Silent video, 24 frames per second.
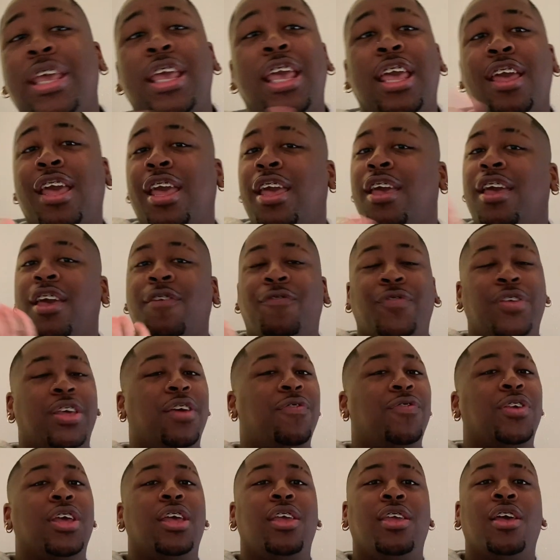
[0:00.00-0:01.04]
if
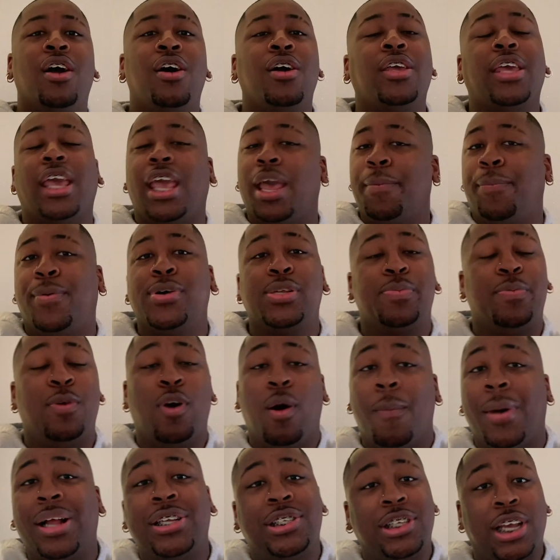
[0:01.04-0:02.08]
you're young, you're supposed to be on
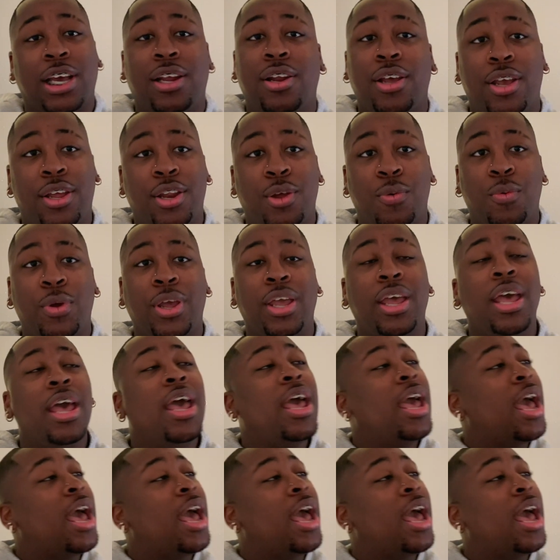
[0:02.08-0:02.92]
my channel anyway.